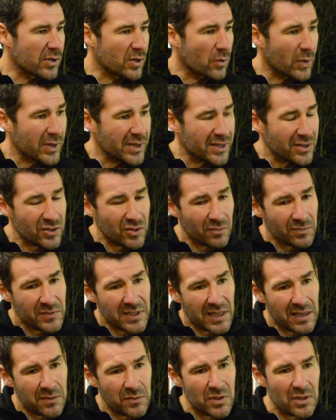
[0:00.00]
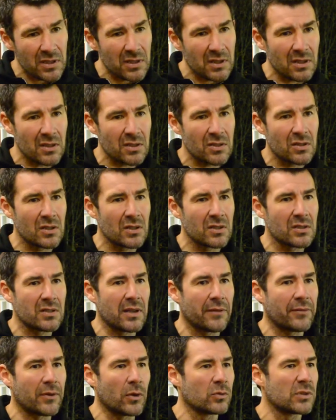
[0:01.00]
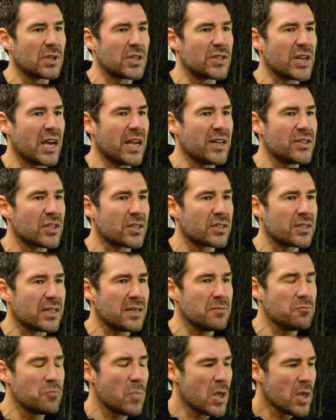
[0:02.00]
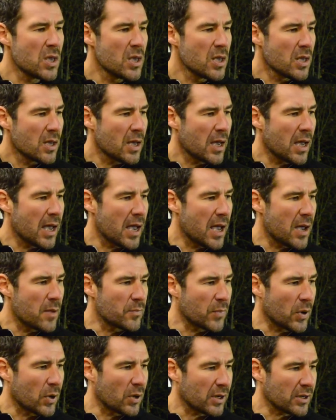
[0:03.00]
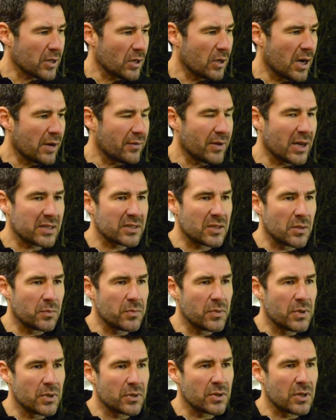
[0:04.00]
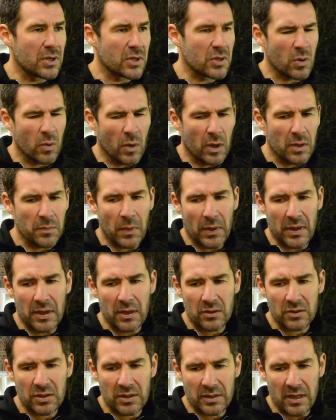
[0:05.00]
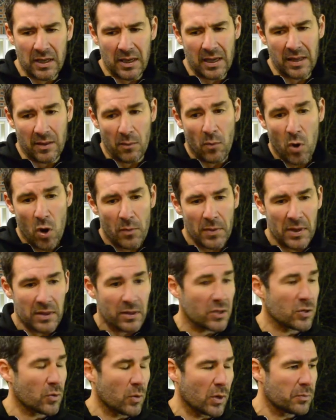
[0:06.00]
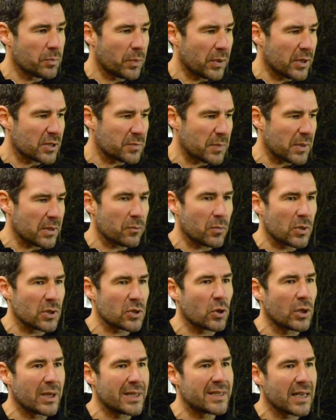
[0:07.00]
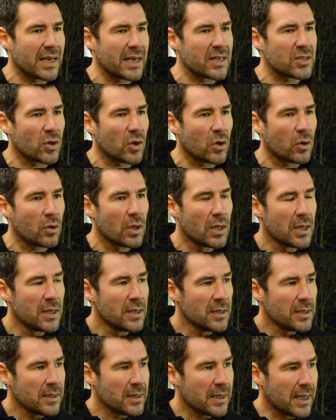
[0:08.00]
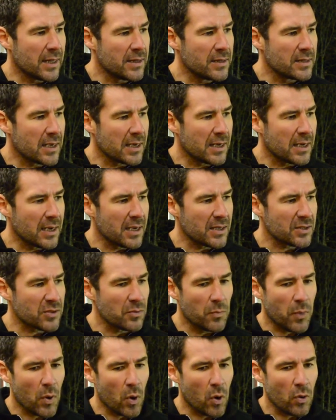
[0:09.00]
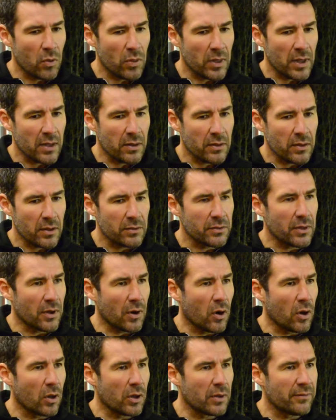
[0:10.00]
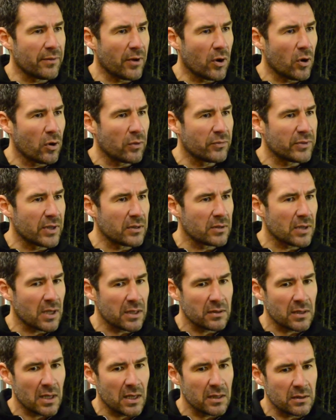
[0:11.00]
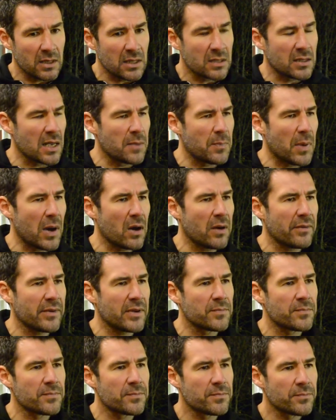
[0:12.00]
you're winning, sometimes it's difficult to change a team, but I've asked the squad players at the moment, but it's going to take us all, and it's important that they're all involved and they stay part of it.